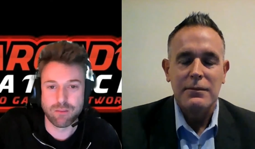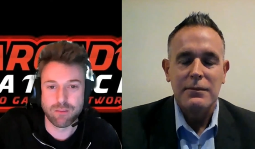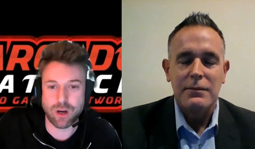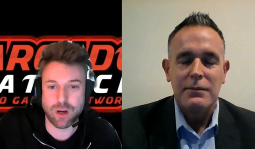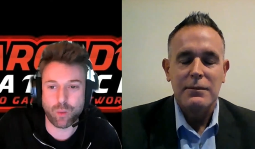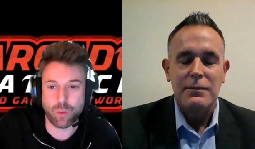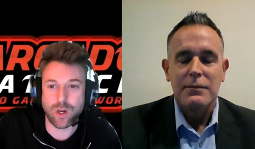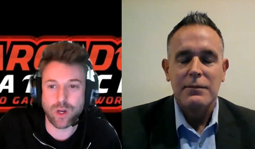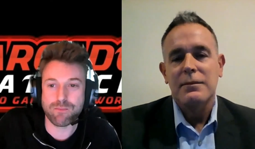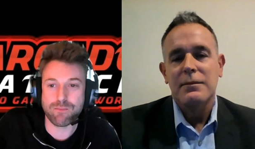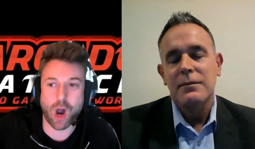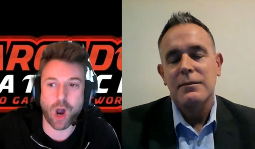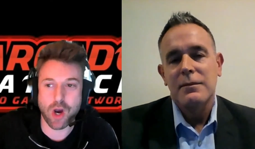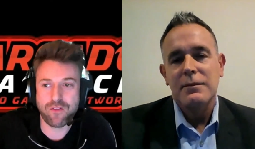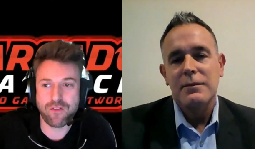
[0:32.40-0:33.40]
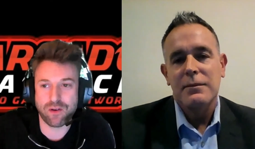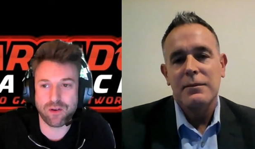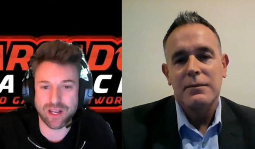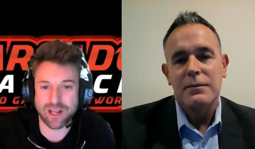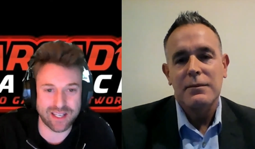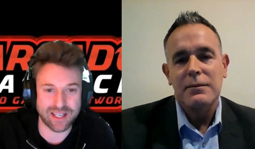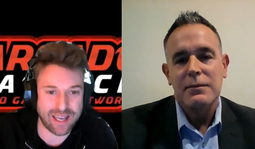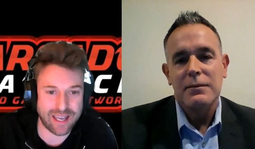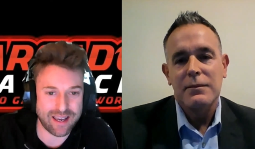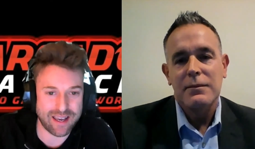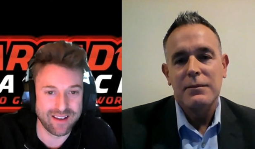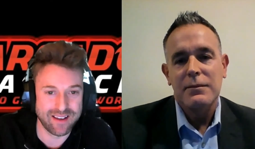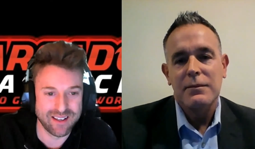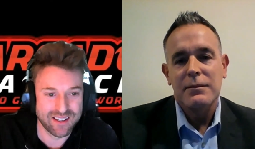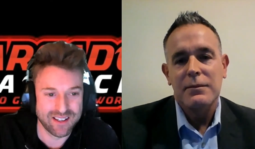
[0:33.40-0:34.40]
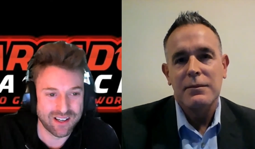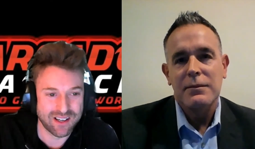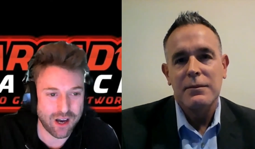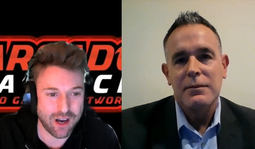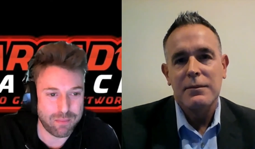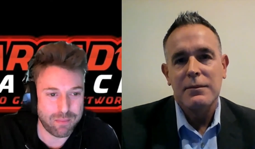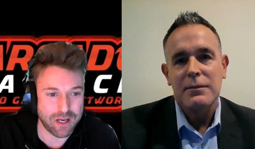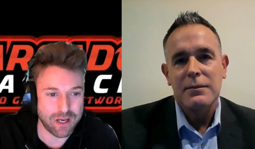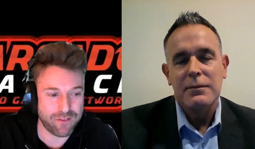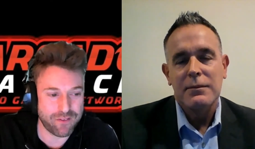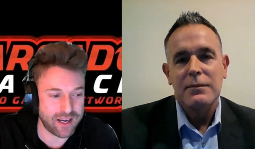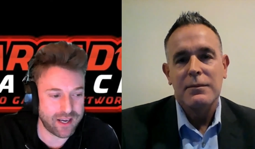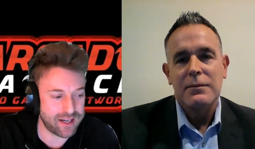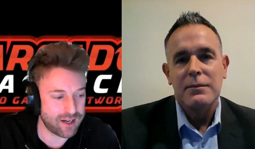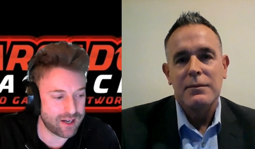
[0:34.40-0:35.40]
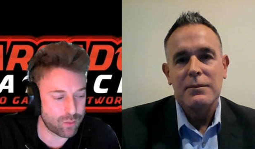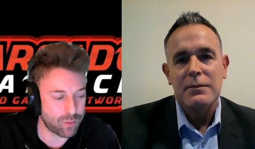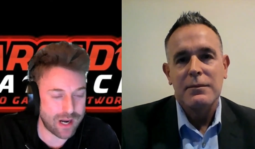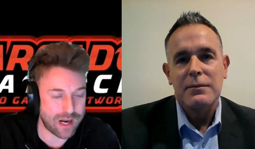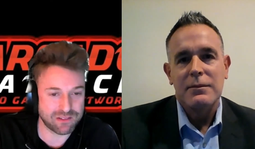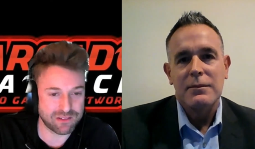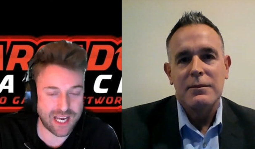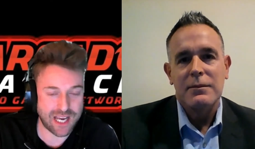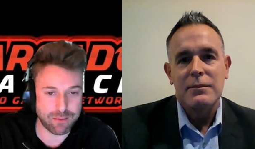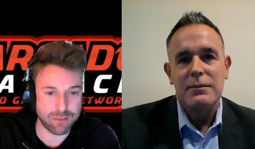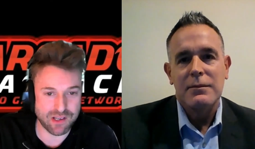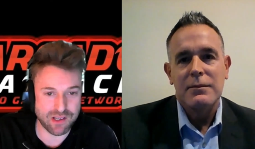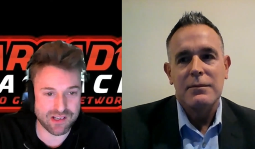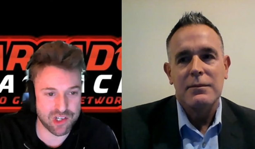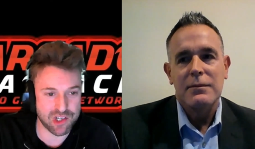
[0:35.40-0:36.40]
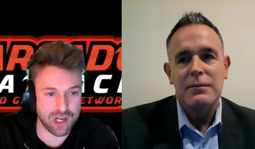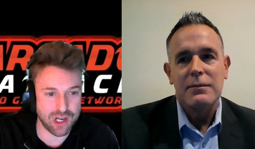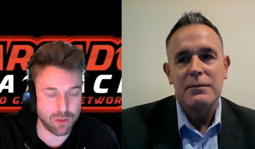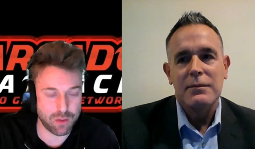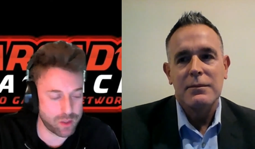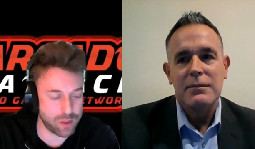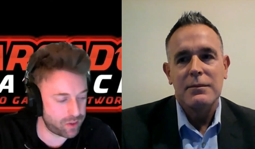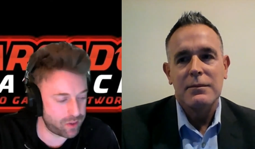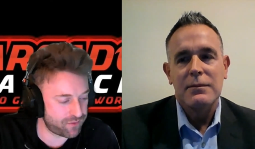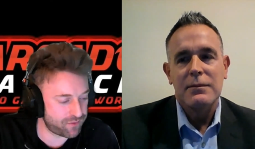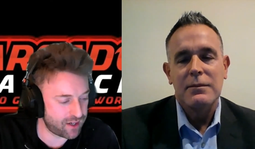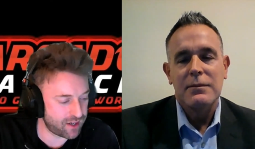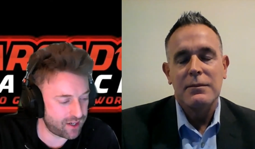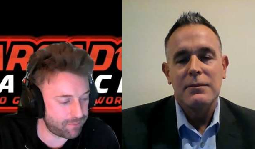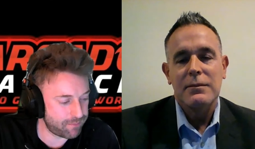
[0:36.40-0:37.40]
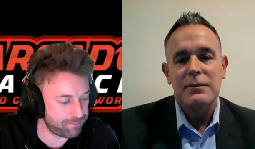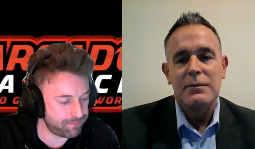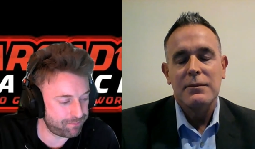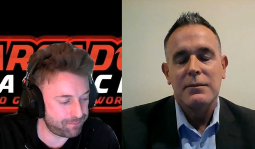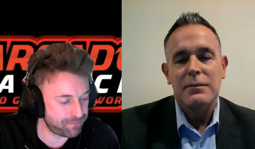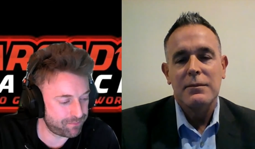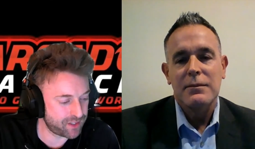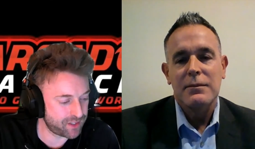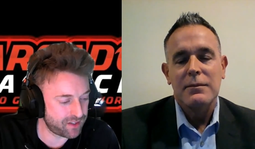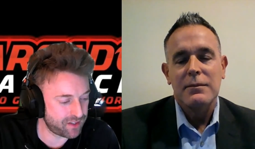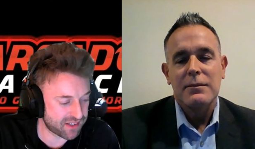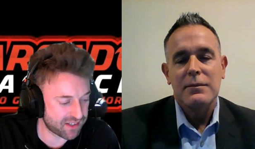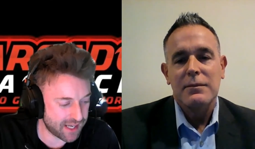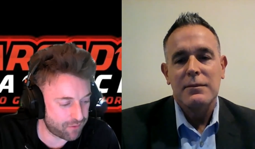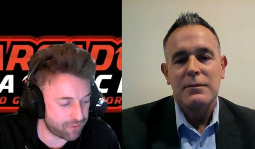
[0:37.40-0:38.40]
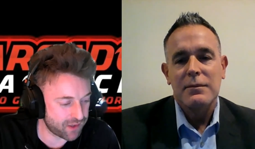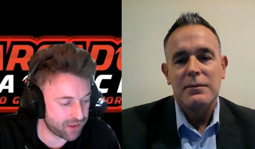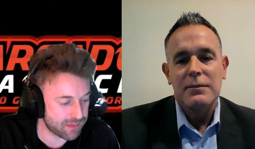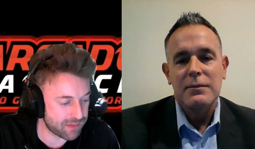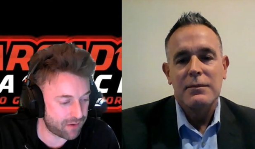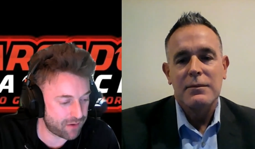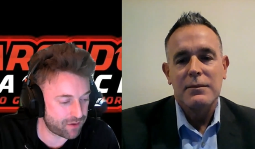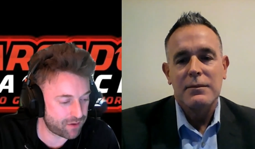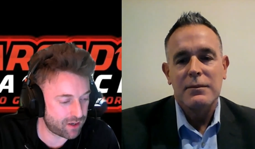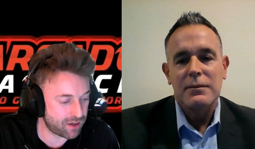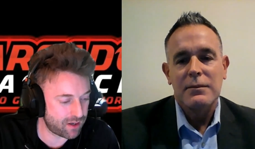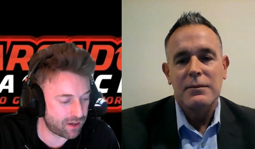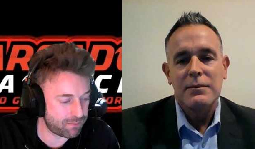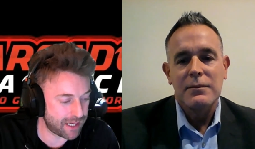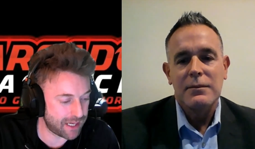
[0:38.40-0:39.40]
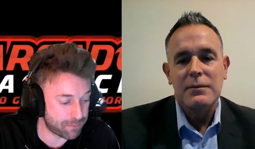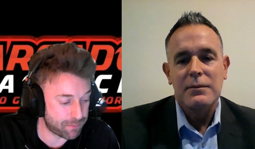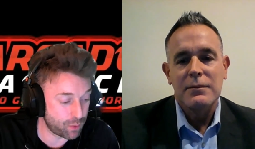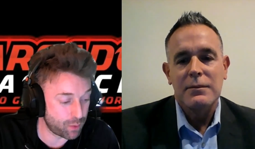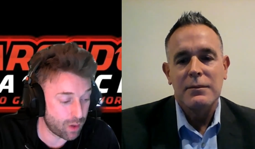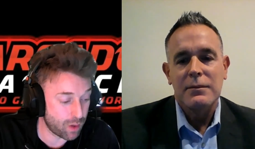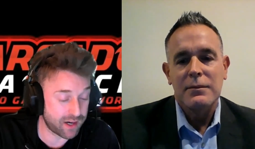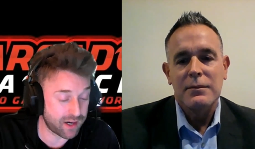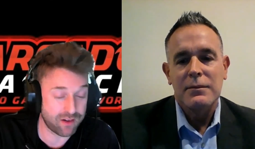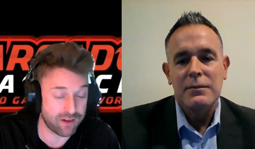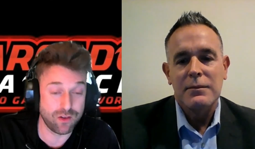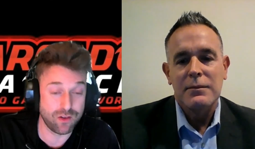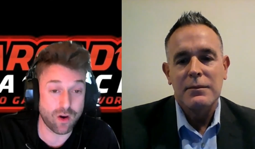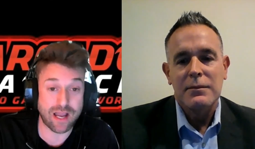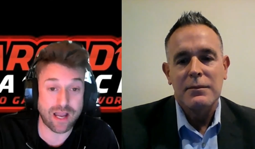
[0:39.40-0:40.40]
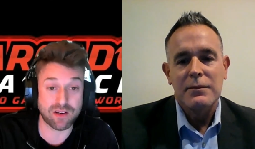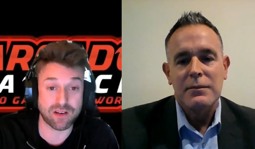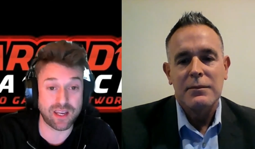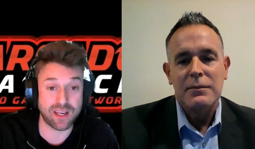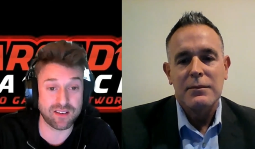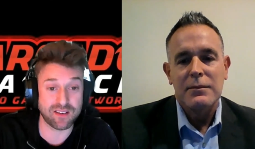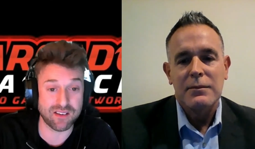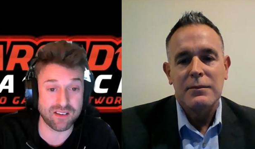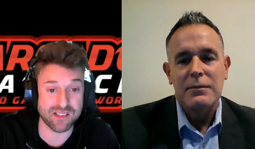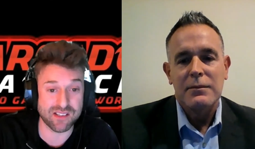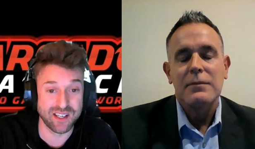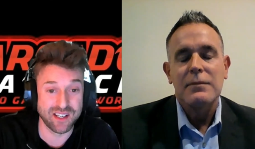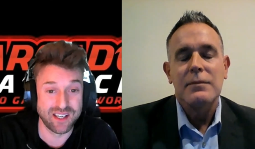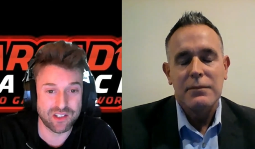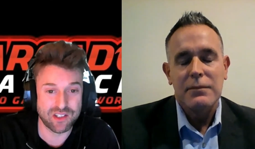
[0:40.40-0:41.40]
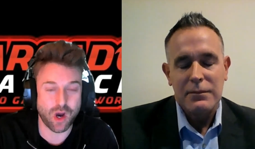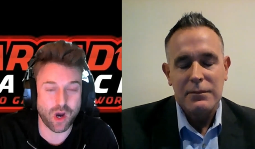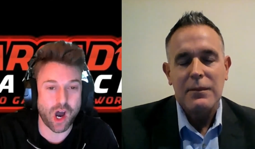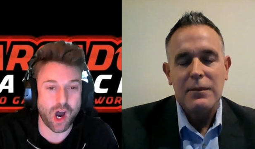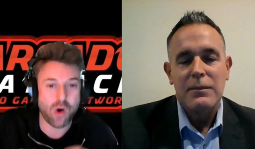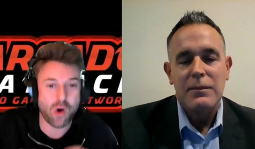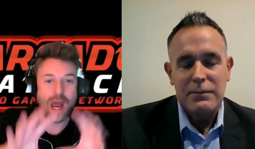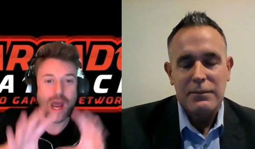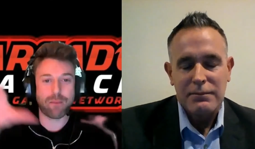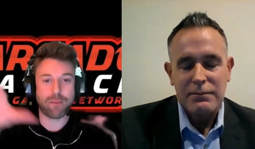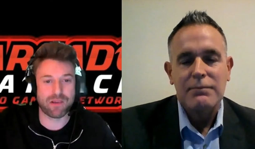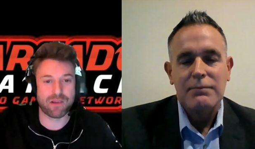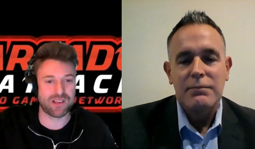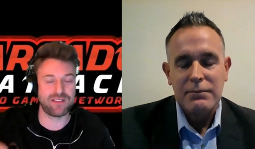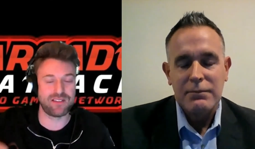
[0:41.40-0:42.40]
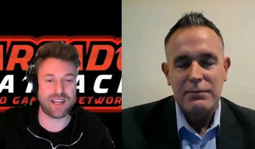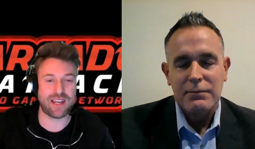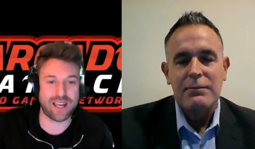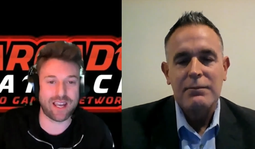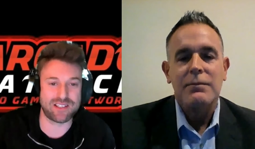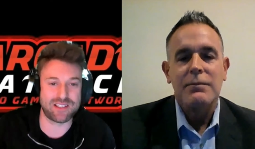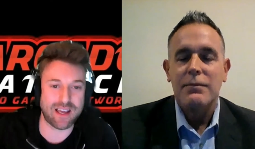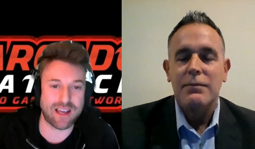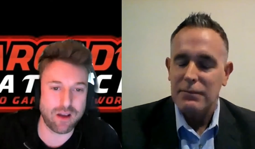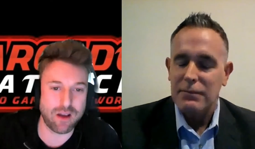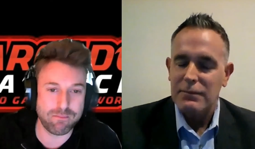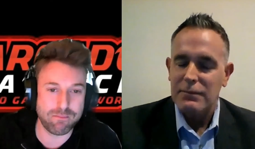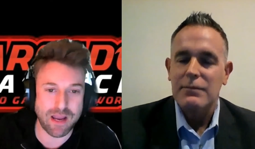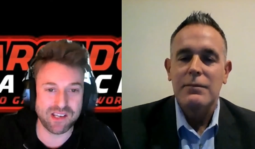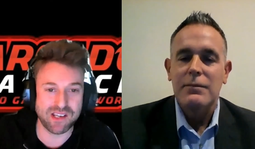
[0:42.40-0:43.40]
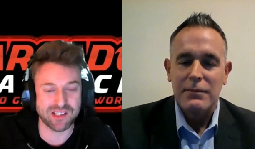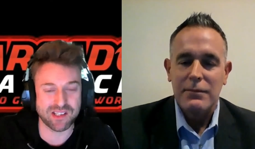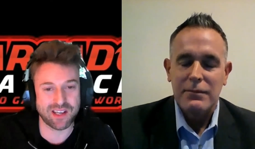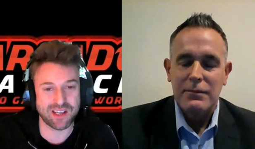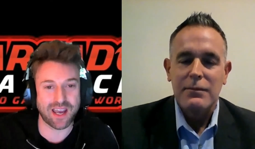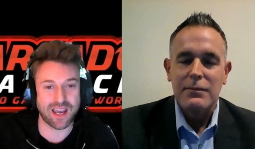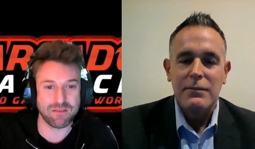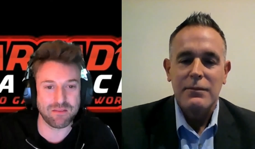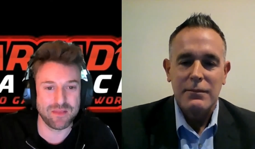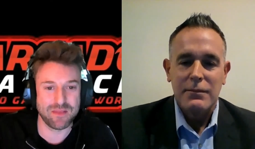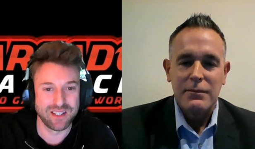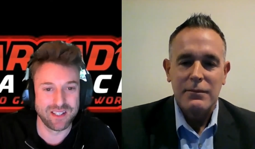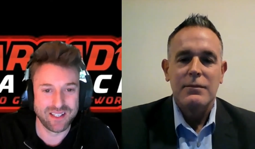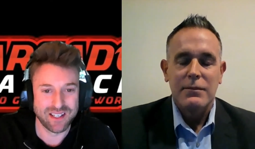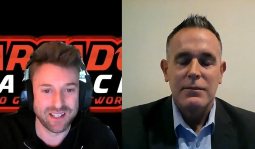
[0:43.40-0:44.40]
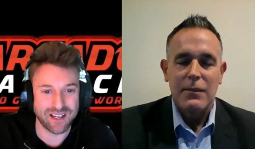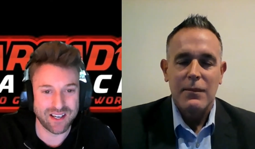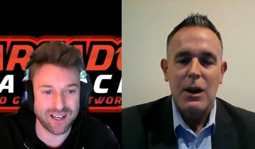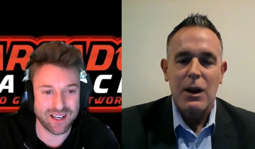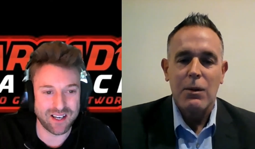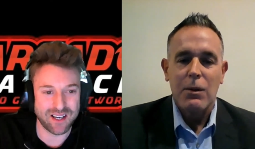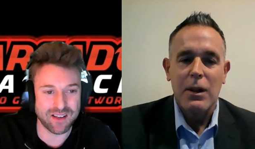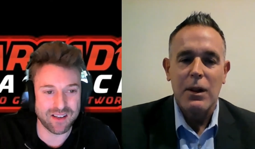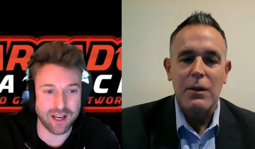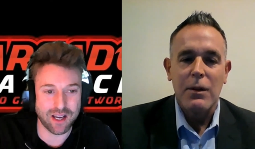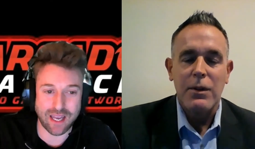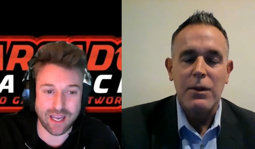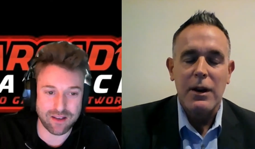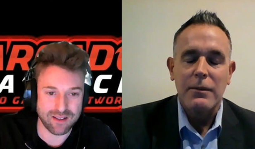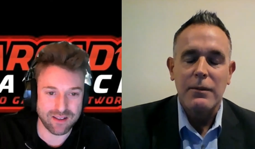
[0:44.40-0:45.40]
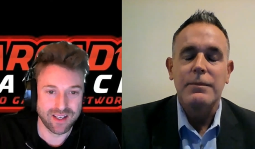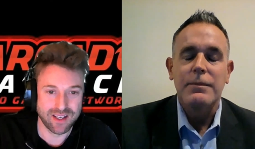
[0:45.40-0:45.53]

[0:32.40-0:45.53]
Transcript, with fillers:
Speaker 1: but we hopefully going to get a bit of a uh, roundtable discussion, aren't we, with um, yourself and some other people working on Knockout Kings? Do a whole episode dedicated to that amazing game. Uh, oh, again,